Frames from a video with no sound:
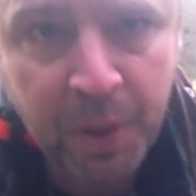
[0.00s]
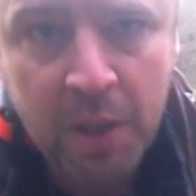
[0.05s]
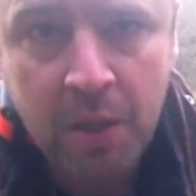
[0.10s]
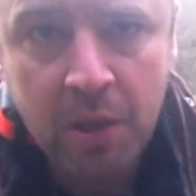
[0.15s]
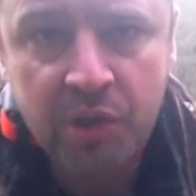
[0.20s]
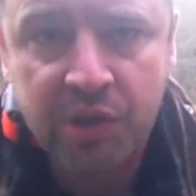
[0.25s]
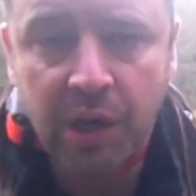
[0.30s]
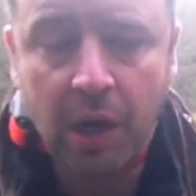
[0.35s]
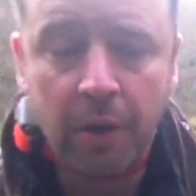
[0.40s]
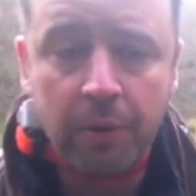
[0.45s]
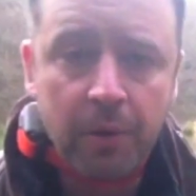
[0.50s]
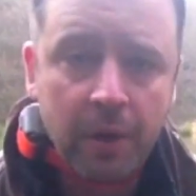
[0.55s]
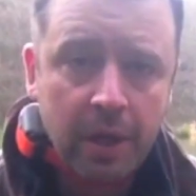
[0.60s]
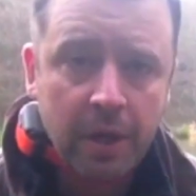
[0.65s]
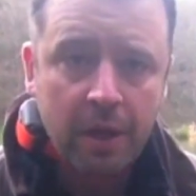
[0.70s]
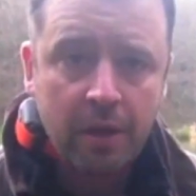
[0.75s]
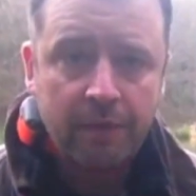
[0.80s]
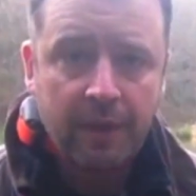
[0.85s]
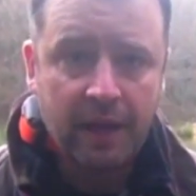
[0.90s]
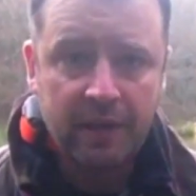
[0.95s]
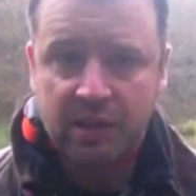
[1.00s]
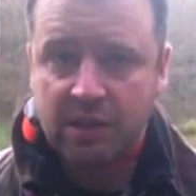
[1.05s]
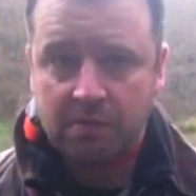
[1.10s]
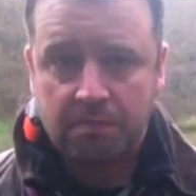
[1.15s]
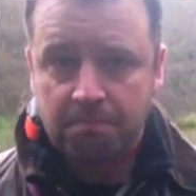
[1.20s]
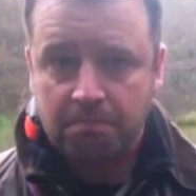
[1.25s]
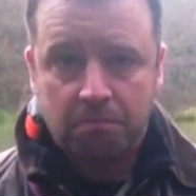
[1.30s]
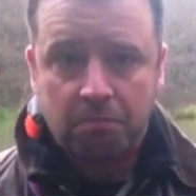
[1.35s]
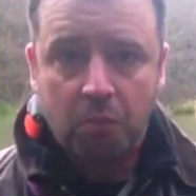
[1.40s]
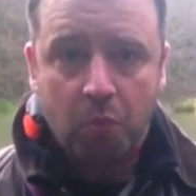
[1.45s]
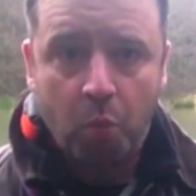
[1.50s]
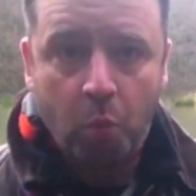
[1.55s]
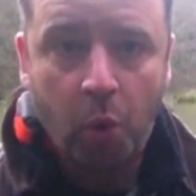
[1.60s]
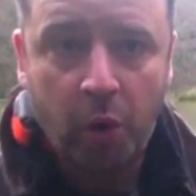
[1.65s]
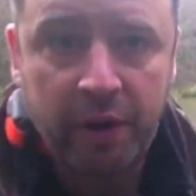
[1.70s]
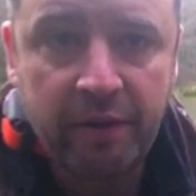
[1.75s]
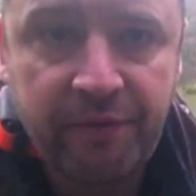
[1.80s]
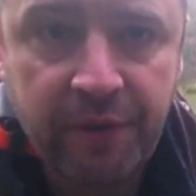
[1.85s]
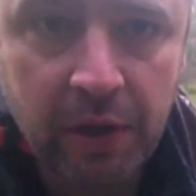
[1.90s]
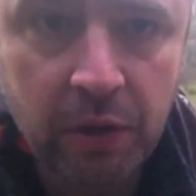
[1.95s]
So that's what
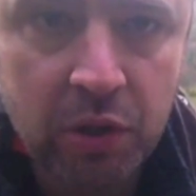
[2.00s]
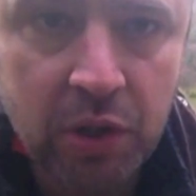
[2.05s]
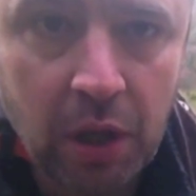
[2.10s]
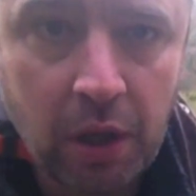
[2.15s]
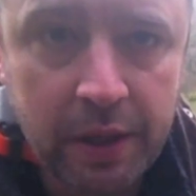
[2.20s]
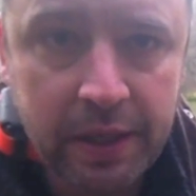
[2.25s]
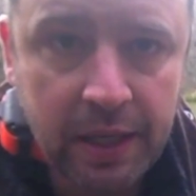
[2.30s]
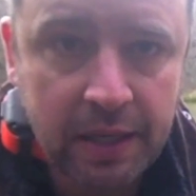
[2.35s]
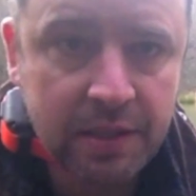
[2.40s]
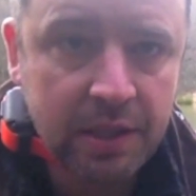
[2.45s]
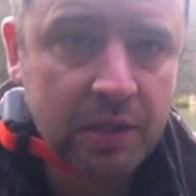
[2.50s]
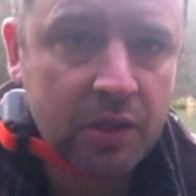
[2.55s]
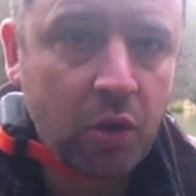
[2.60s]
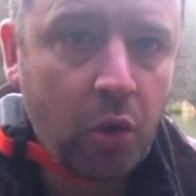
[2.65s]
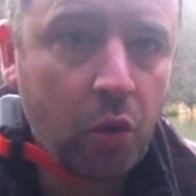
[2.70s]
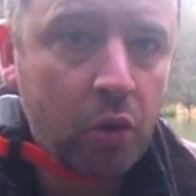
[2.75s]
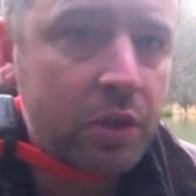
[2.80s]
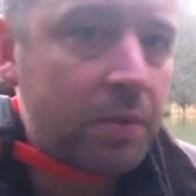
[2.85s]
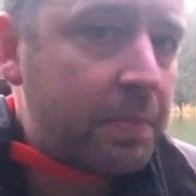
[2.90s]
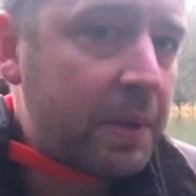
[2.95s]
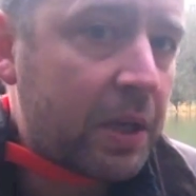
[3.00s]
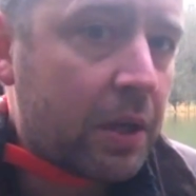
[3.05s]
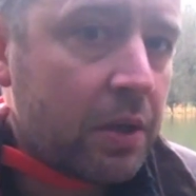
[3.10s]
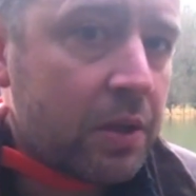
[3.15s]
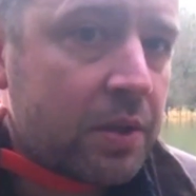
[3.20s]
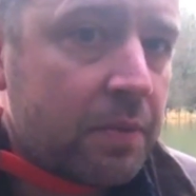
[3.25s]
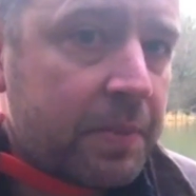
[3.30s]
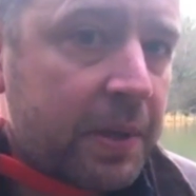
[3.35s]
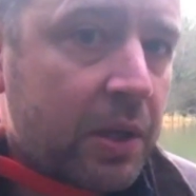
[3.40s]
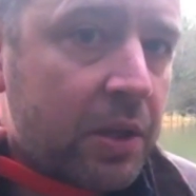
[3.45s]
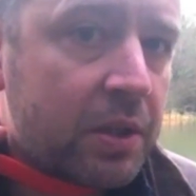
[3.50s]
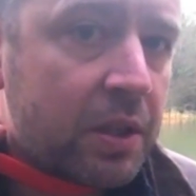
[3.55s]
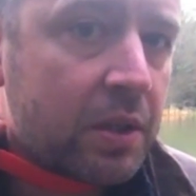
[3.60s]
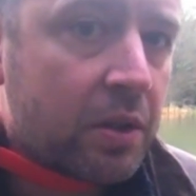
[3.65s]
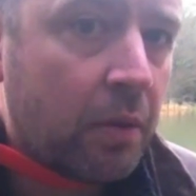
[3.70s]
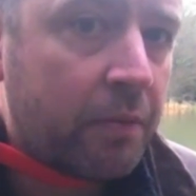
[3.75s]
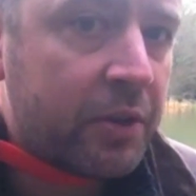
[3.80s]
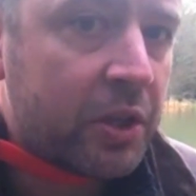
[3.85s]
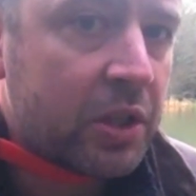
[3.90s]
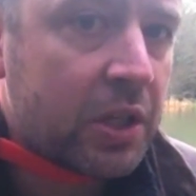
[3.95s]
it feels like. Yes, it's caused because there's
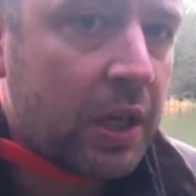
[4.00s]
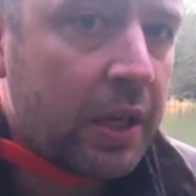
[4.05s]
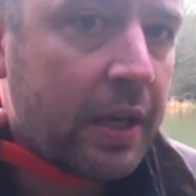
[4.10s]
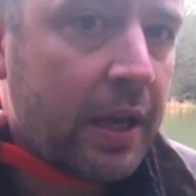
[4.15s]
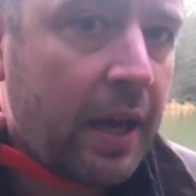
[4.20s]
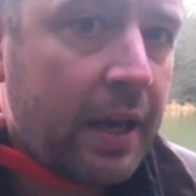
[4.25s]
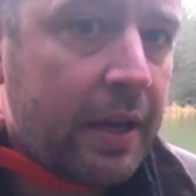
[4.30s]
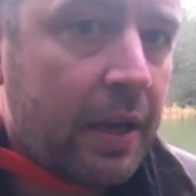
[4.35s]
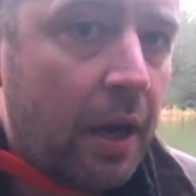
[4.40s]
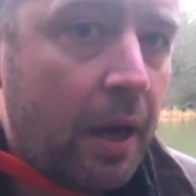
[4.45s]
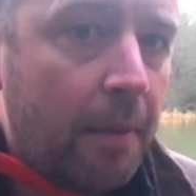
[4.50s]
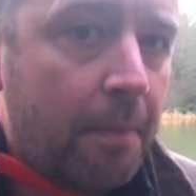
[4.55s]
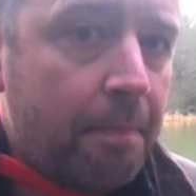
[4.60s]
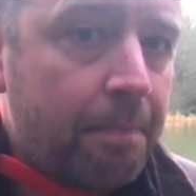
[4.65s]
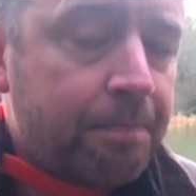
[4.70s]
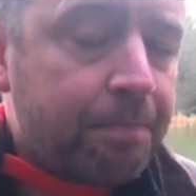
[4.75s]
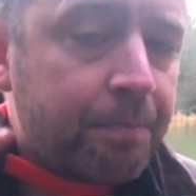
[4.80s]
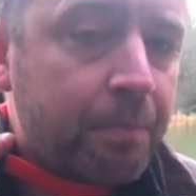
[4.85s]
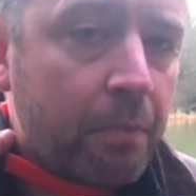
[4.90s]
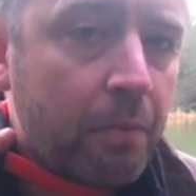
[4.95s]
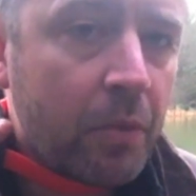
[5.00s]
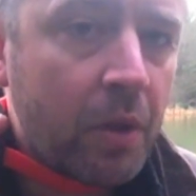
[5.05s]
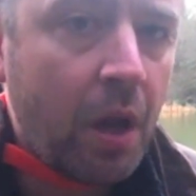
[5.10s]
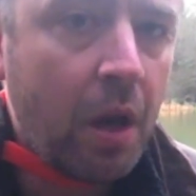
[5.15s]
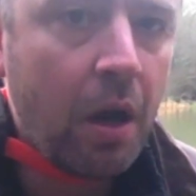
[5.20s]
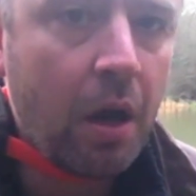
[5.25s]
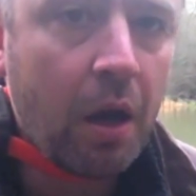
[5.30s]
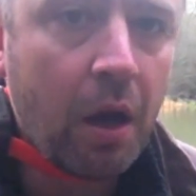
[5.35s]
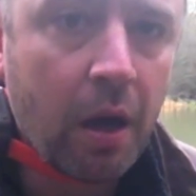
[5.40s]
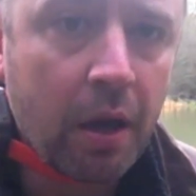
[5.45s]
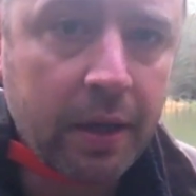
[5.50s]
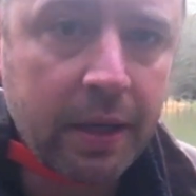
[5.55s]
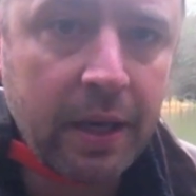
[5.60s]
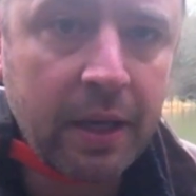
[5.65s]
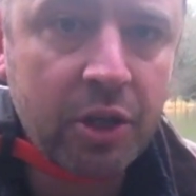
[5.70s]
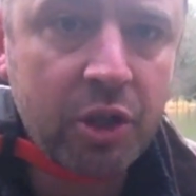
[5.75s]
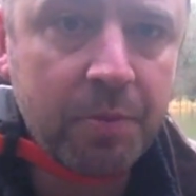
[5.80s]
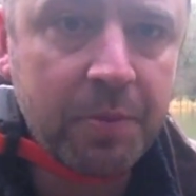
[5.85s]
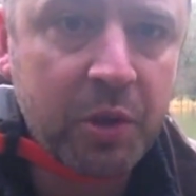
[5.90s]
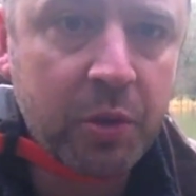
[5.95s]
obviously a
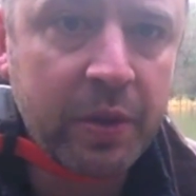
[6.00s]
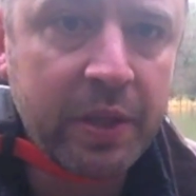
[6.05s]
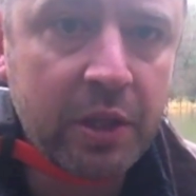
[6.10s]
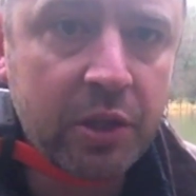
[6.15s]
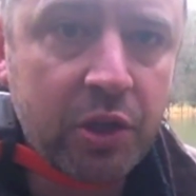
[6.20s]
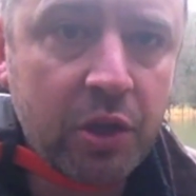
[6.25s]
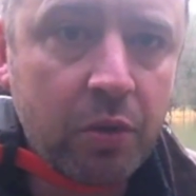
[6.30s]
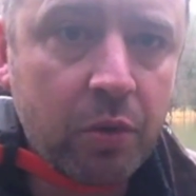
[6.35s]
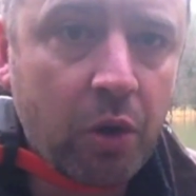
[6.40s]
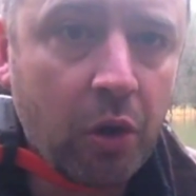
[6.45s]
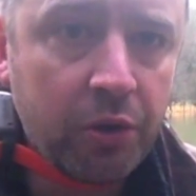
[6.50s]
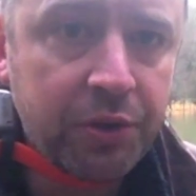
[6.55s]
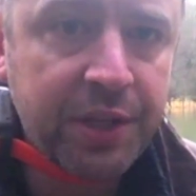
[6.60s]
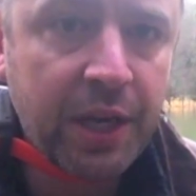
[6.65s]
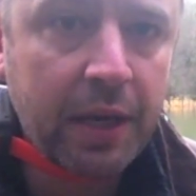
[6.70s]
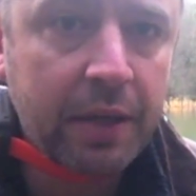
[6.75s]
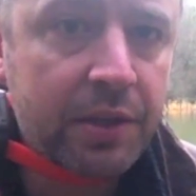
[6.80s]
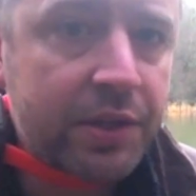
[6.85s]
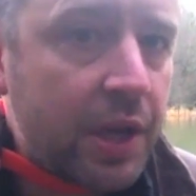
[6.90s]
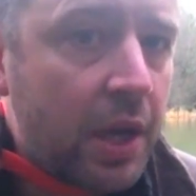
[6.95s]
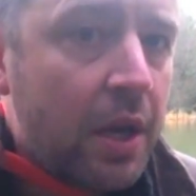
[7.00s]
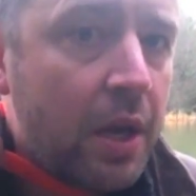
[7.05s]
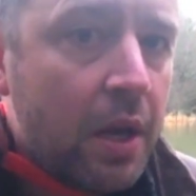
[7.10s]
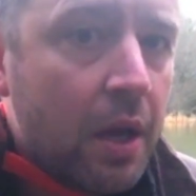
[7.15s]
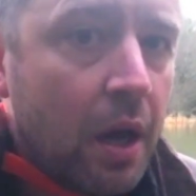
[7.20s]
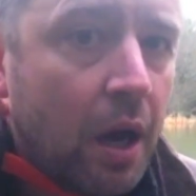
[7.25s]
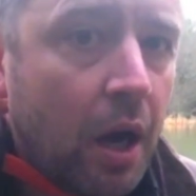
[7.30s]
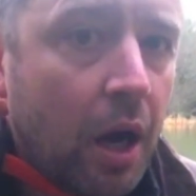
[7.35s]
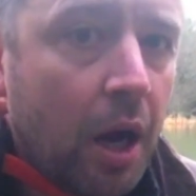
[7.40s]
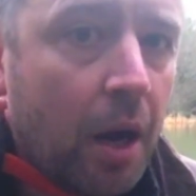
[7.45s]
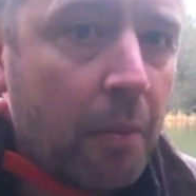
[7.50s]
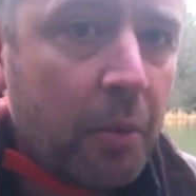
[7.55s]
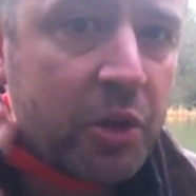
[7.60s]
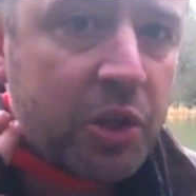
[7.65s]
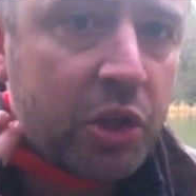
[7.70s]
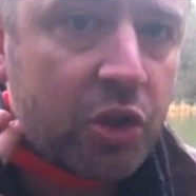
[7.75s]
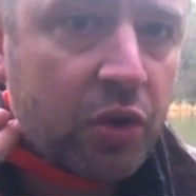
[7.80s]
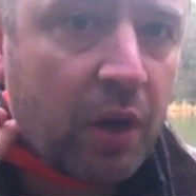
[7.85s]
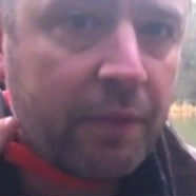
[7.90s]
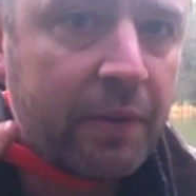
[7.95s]
connection between the two contacts, which
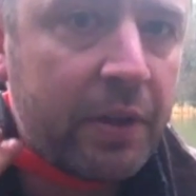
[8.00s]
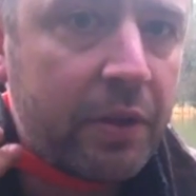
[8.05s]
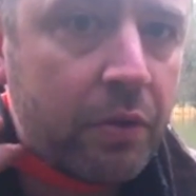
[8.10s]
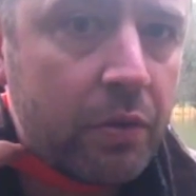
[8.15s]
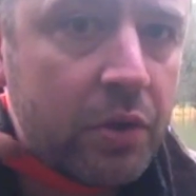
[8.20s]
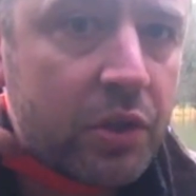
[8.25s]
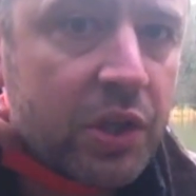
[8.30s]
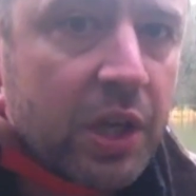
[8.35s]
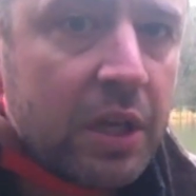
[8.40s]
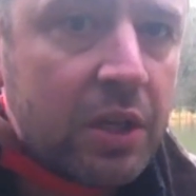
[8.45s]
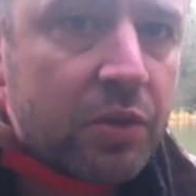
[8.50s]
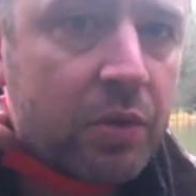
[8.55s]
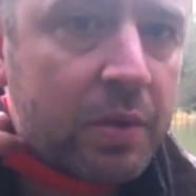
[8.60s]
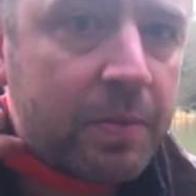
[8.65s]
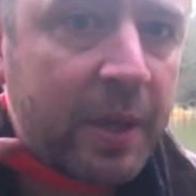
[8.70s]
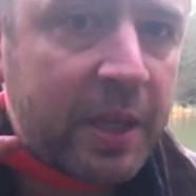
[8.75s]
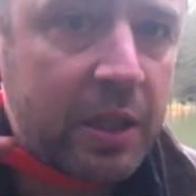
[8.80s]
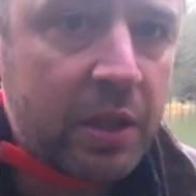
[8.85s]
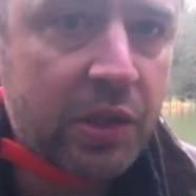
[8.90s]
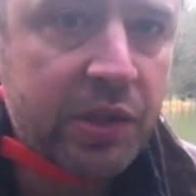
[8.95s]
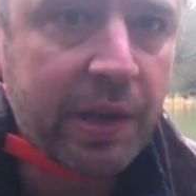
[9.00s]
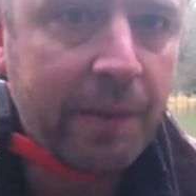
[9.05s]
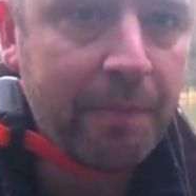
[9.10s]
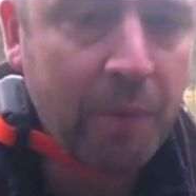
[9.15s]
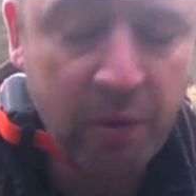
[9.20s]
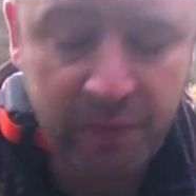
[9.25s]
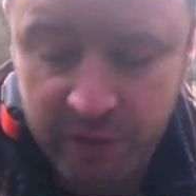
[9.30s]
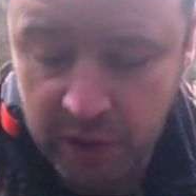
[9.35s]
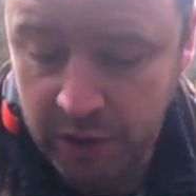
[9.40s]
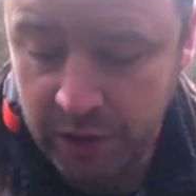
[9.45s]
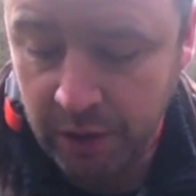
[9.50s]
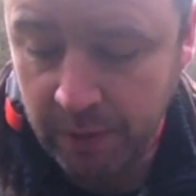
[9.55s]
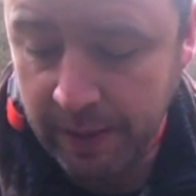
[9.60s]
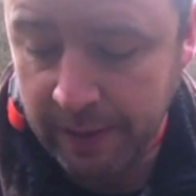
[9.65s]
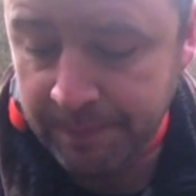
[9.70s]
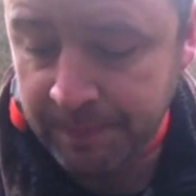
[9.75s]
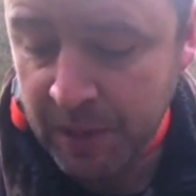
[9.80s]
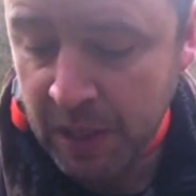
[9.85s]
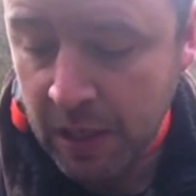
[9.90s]
is travelling through the skin, so it's making the skin move as I do it.